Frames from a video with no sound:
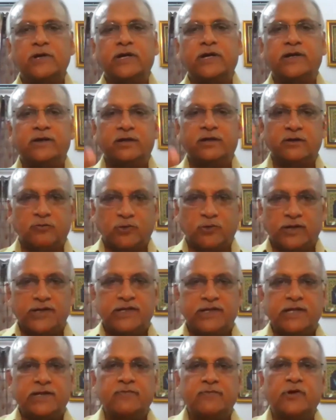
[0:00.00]
Okay, one
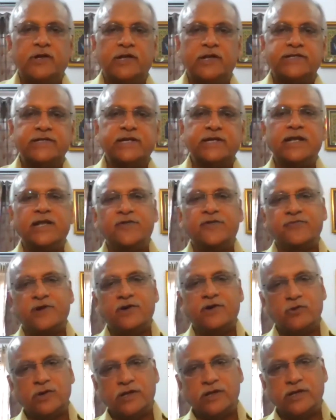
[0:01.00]
is the Chinese
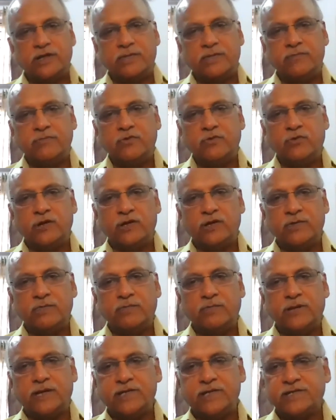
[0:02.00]
front, one is
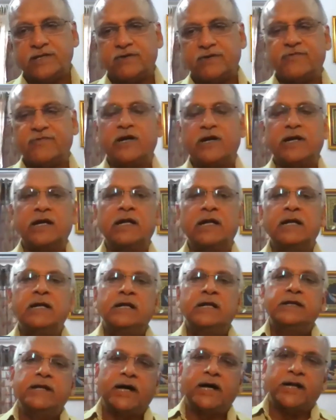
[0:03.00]
the Pakistan front.
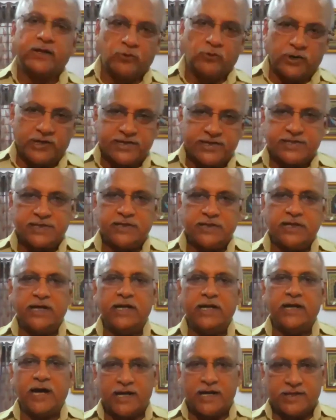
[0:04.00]
The other one is
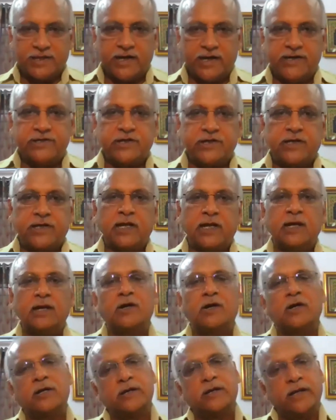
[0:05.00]
the either
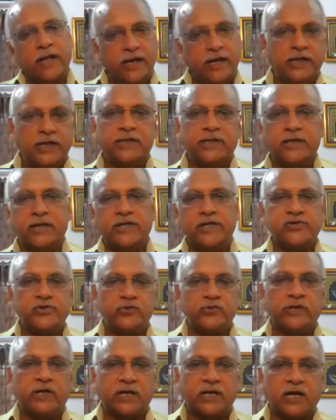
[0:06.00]
internal or any other
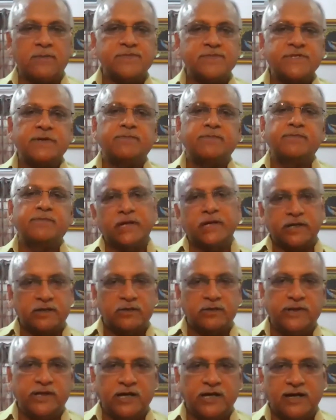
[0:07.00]
issue that comes up, that
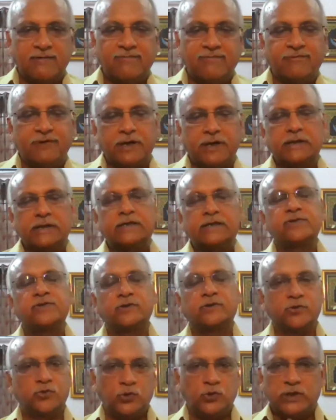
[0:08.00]
will be the half front.
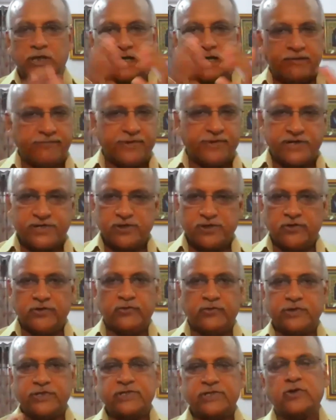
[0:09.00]
So 2.5 fronts
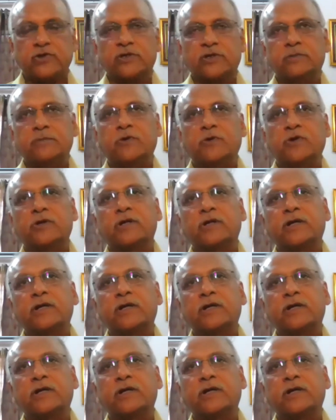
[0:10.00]
also was talked about.